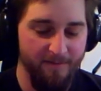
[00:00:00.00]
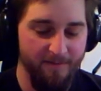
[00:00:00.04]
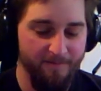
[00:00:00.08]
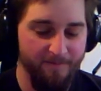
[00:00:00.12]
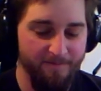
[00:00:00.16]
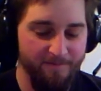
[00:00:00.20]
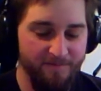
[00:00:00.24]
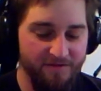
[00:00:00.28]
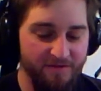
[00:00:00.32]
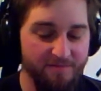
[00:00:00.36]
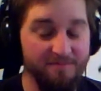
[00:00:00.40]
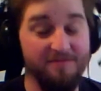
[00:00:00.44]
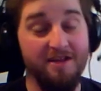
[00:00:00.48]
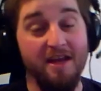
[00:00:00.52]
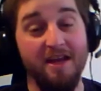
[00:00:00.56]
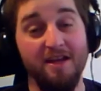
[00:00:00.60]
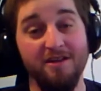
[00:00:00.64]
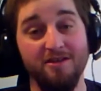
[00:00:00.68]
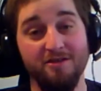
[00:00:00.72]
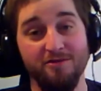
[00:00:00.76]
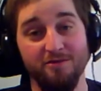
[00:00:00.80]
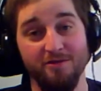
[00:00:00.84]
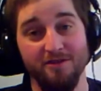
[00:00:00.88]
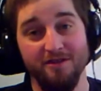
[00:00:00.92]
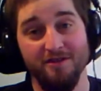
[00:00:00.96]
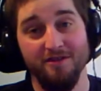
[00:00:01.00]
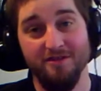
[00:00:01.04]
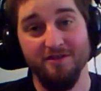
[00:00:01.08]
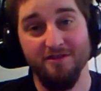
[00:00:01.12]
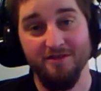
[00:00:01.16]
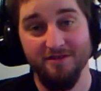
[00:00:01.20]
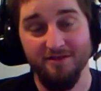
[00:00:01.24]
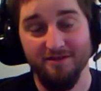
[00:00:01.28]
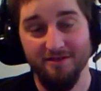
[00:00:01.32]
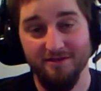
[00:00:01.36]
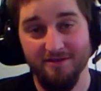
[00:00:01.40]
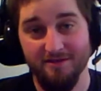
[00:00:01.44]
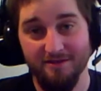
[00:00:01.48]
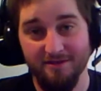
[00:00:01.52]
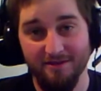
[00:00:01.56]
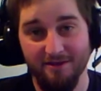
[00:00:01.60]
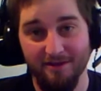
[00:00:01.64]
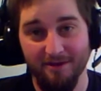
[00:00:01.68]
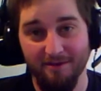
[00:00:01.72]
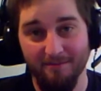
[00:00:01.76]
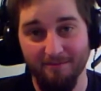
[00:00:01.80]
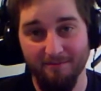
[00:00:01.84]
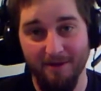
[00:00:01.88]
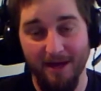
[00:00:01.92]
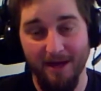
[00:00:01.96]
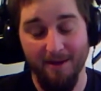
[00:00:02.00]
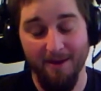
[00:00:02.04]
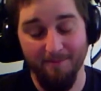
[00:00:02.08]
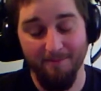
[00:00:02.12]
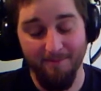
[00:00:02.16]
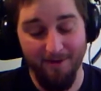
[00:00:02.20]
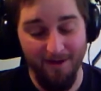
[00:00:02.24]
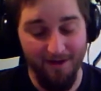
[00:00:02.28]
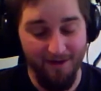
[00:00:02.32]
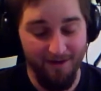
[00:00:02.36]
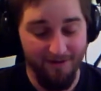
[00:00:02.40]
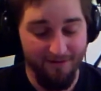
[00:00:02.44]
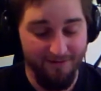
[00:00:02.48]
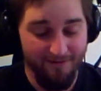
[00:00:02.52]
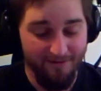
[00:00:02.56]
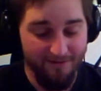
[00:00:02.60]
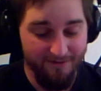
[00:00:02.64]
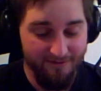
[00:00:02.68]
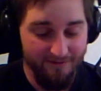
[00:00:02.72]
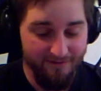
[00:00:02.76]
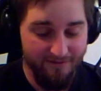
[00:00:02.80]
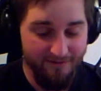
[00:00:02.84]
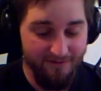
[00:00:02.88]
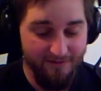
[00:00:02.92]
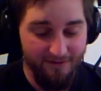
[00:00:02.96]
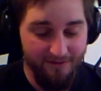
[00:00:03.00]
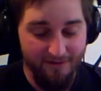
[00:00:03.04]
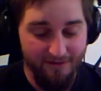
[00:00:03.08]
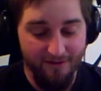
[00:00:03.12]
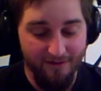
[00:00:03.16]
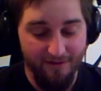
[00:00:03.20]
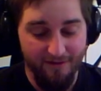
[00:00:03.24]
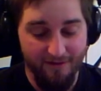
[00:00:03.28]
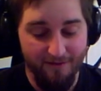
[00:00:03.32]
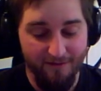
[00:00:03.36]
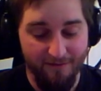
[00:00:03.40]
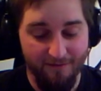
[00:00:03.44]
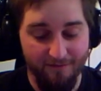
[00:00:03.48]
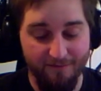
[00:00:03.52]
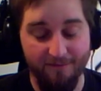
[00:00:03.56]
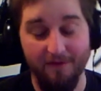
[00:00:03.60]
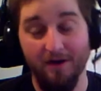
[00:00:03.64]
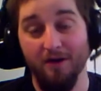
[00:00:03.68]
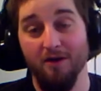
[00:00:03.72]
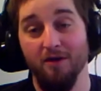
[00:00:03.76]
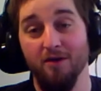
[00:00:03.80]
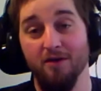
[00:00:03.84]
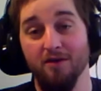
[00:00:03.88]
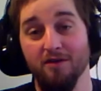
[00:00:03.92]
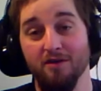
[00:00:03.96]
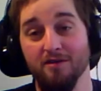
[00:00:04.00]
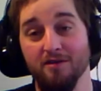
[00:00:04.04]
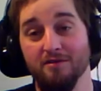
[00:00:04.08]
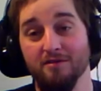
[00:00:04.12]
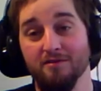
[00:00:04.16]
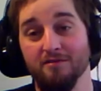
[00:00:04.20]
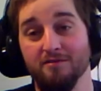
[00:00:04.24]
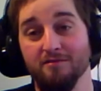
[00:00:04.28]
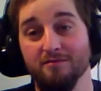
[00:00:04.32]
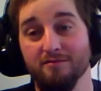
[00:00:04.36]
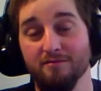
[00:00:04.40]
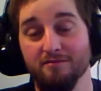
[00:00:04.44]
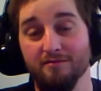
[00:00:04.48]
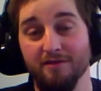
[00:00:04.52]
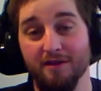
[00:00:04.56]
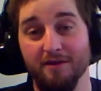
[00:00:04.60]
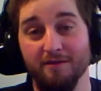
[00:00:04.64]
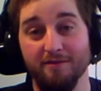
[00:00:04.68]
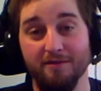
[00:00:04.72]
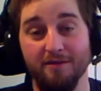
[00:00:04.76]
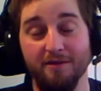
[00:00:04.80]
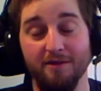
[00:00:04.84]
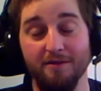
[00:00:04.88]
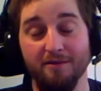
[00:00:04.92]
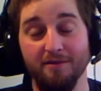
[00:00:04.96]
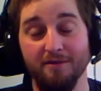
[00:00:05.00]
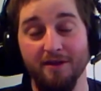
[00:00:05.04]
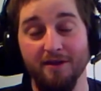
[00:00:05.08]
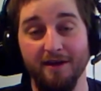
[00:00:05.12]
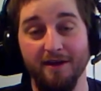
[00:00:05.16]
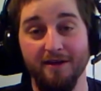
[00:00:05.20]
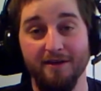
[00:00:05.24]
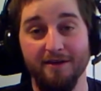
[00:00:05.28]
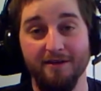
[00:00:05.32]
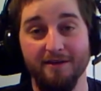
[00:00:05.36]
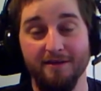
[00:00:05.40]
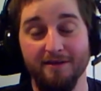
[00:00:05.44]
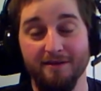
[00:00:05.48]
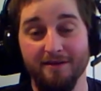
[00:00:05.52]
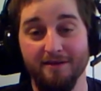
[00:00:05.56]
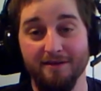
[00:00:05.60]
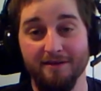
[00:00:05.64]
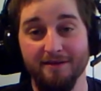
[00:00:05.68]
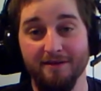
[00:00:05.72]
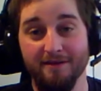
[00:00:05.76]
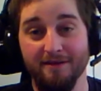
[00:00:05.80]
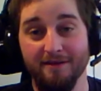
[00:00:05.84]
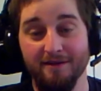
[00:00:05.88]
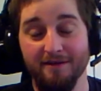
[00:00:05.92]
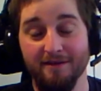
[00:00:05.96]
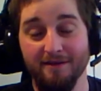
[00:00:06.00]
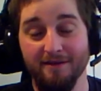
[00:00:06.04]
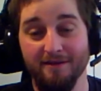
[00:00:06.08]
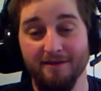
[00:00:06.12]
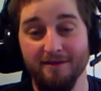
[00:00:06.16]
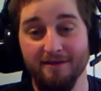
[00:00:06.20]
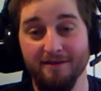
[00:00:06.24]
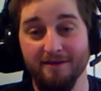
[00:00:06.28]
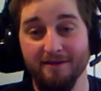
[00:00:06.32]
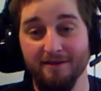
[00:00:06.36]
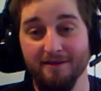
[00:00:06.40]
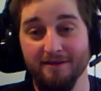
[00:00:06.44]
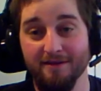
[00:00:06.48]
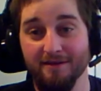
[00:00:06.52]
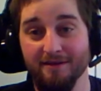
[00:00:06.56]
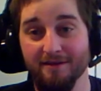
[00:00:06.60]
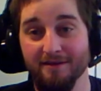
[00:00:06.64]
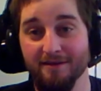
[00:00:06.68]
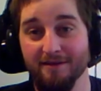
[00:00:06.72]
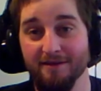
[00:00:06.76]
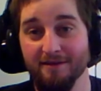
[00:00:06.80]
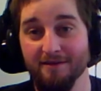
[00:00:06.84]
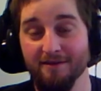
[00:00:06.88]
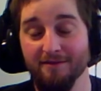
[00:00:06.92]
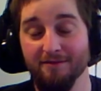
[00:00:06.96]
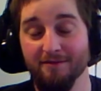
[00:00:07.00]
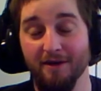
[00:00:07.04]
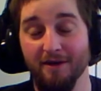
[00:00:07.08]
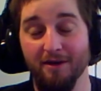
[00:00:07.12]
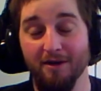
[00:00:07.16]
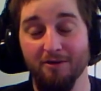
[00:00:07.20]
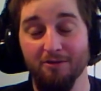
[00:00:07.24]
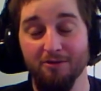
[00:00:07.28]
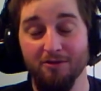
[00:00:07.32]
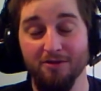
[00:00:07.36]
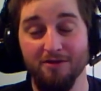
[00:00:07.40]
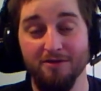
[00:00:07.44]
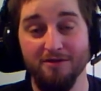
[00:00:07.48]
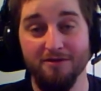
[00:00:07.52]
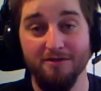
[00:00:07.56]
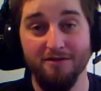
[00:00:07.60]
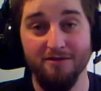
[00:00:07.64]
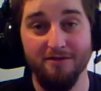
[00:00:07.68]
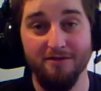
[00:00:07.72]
Some dangerous map mods. Feral. If you don't like devourers,